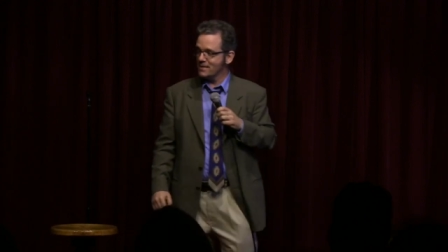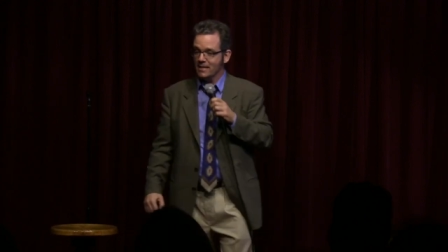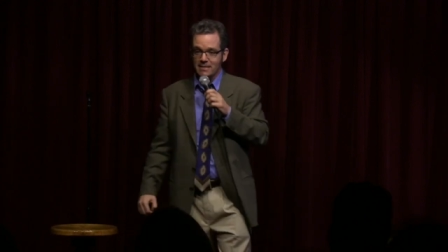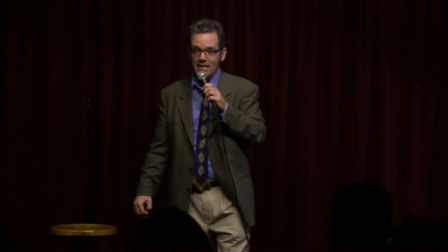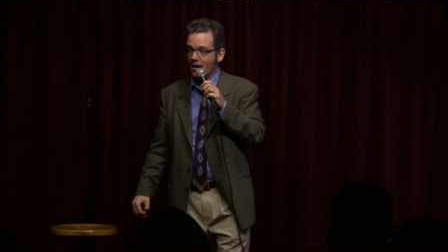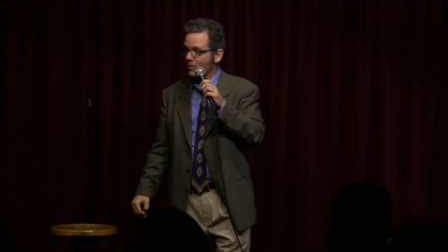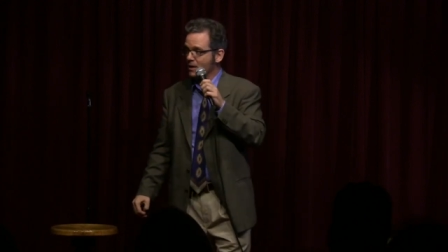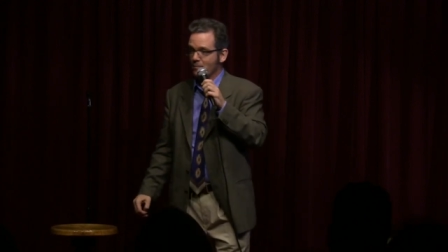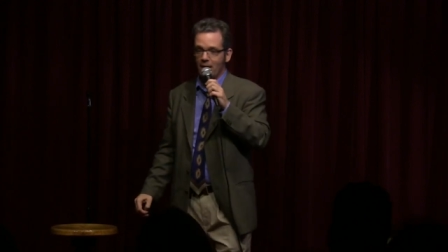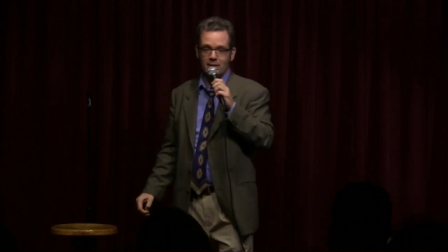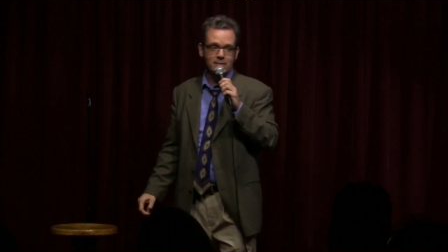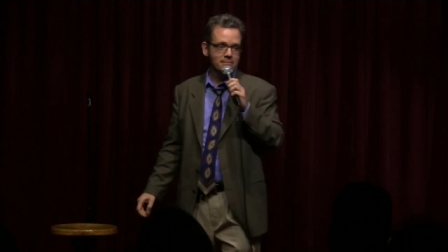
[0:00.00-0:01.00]
it's not what he
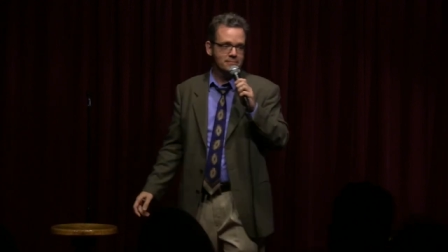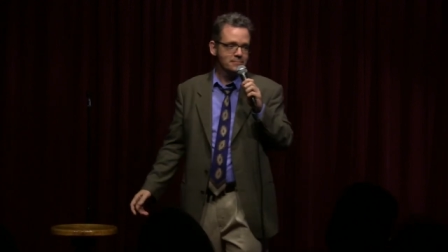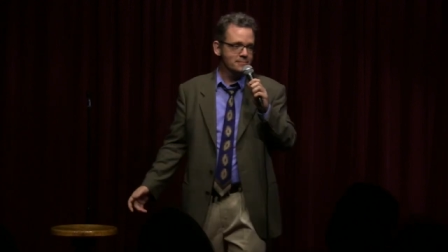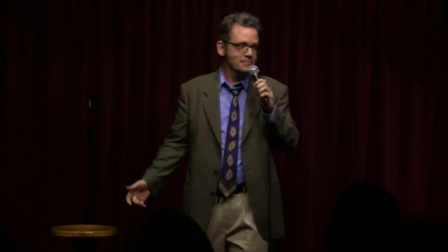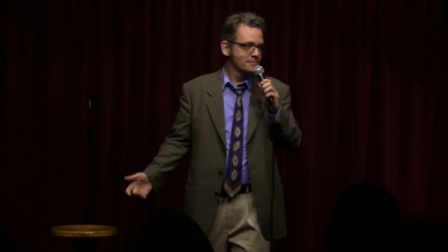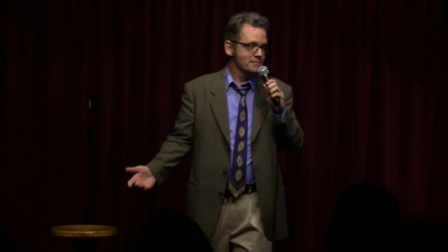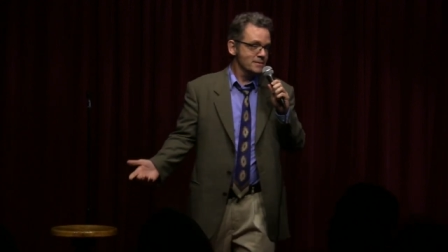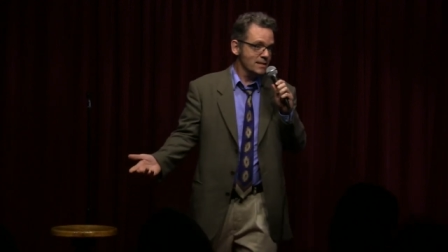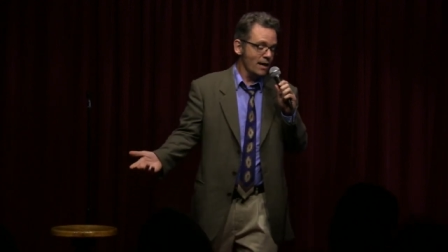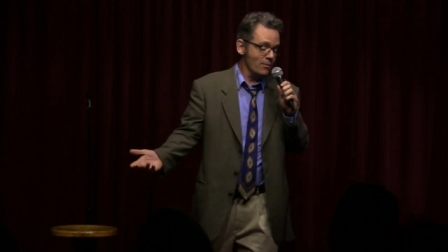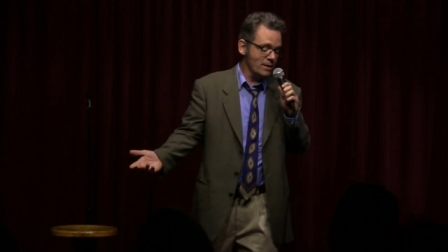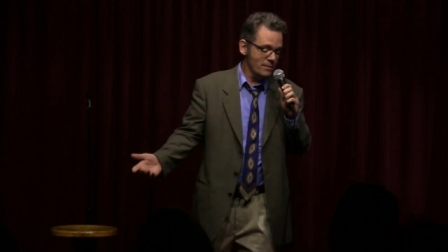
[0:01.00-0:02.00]
meant.
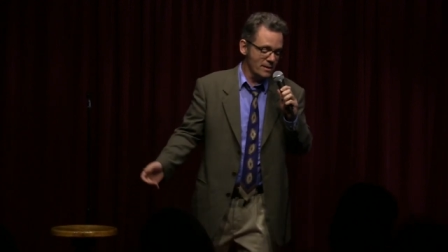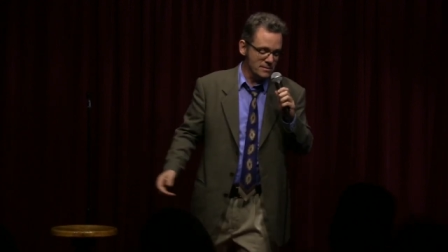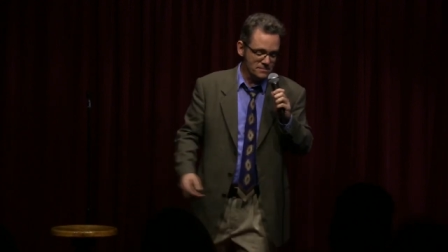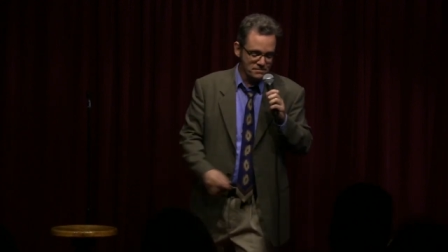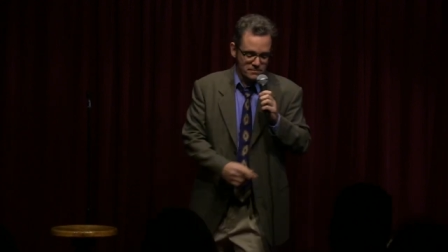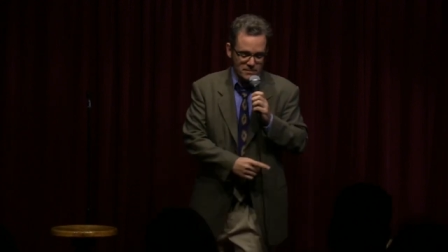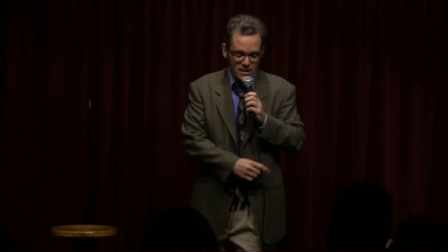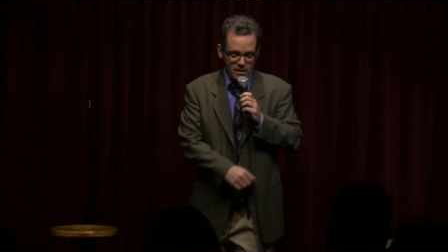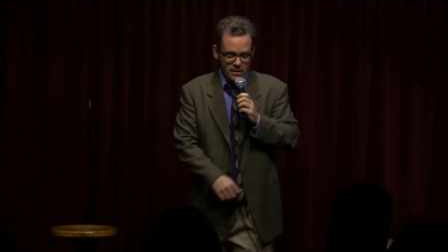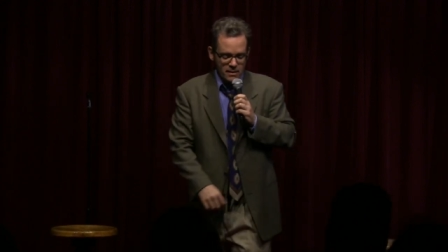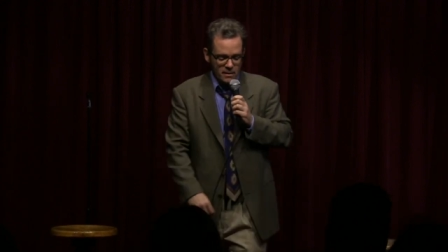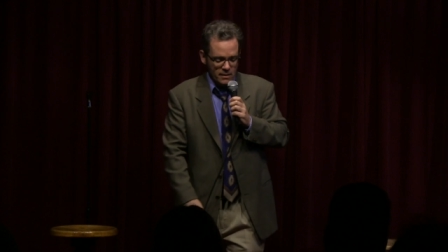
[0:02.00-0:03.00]
It's not what he
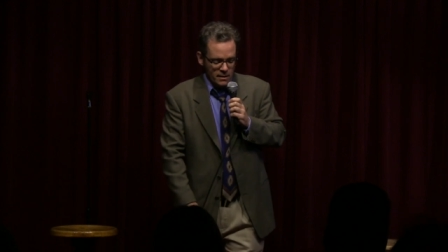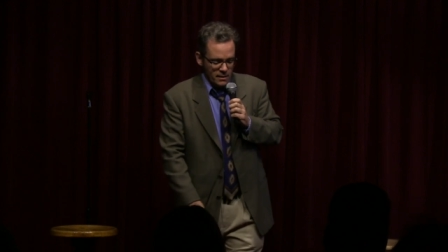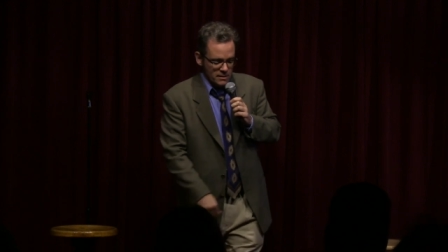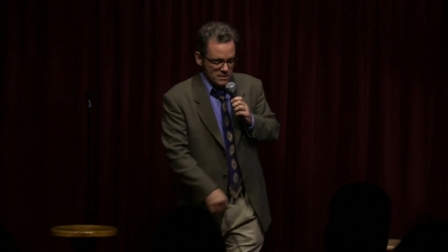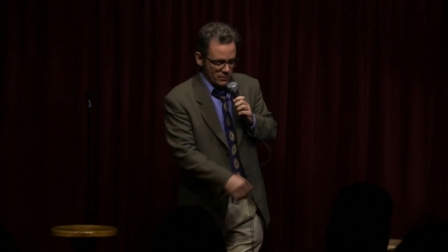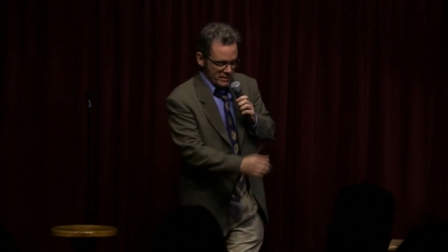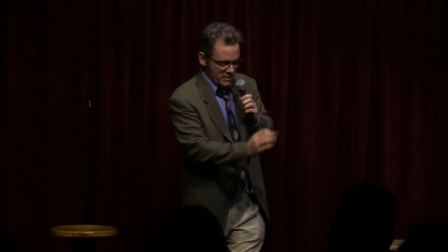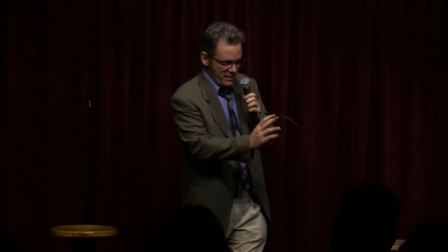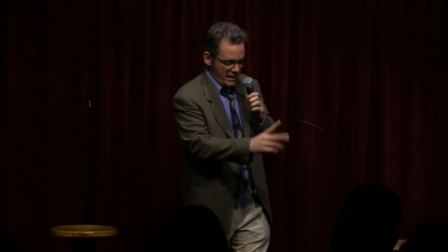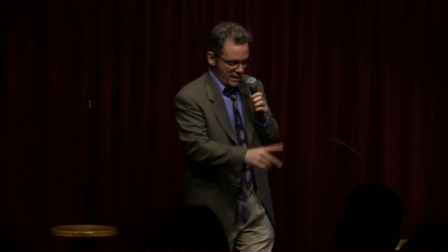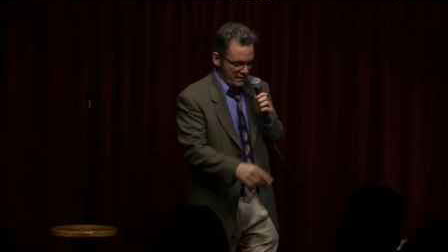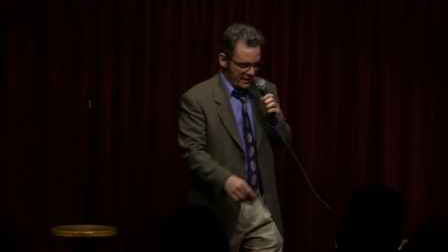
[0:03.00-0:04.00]
meant so we did
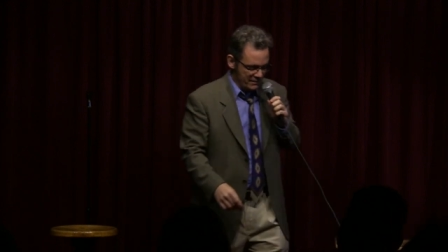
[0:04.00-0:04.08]
that, and